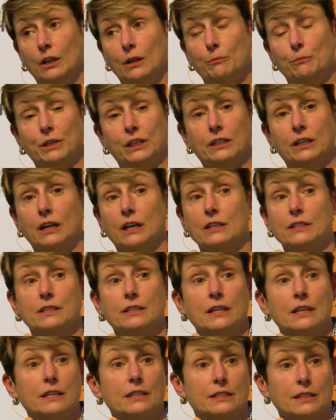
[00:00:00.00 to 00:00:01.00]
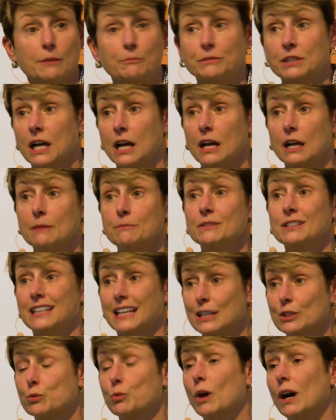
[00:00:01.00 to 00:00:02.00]
Because sometimes,
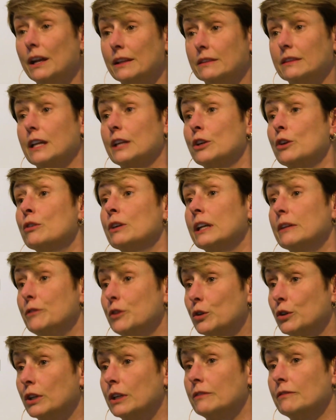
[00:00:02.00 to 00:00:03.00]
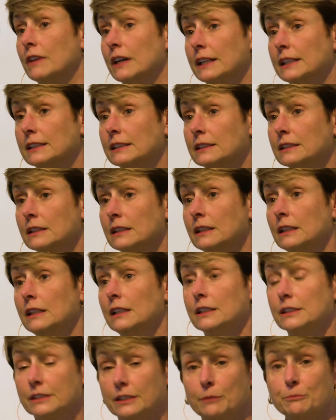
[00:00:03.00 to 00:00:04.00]
guess what? They don't give you good advice.
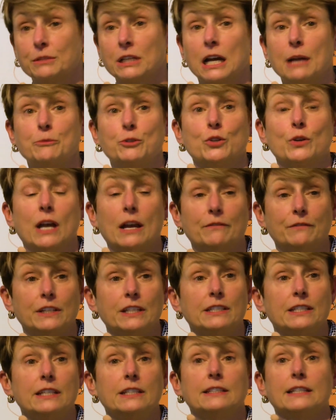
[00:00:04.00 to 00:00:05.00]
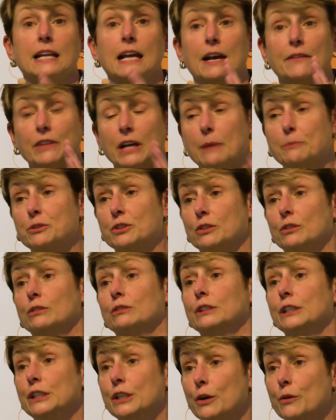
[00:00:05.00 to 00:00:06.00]
Sometimes you have VCs that have
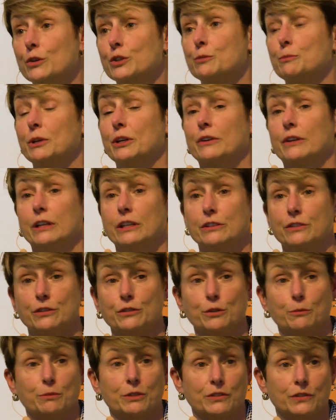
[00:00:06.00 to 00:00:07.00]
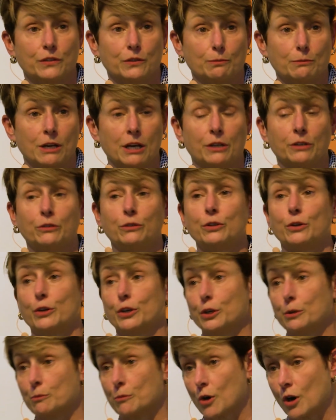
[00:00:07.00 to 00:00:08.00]
absolutely no experience in your business model or
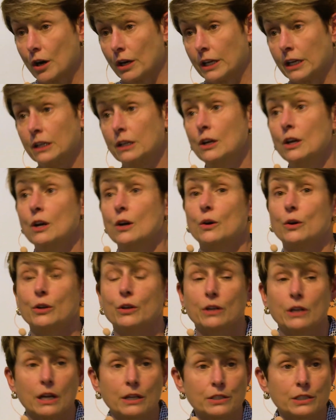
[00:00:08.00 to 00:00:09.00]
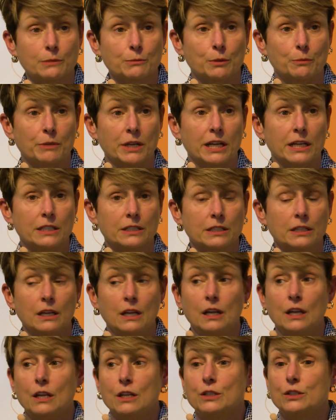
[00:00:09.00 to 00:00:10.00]
your market or your customer base.
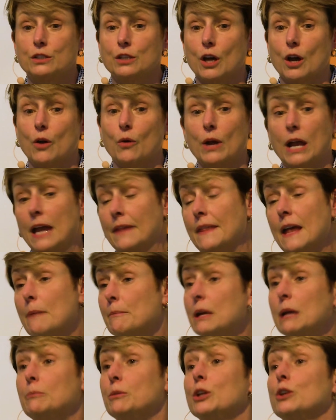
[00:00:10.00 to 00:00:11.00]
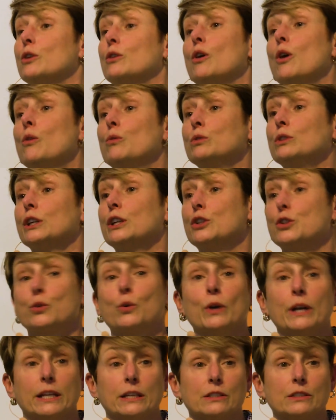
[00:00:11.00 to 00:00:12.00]
So, and that may be your only
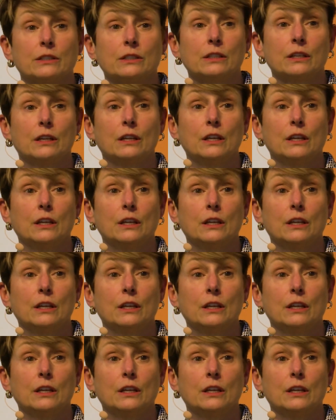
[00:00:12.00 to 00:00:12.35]
choice.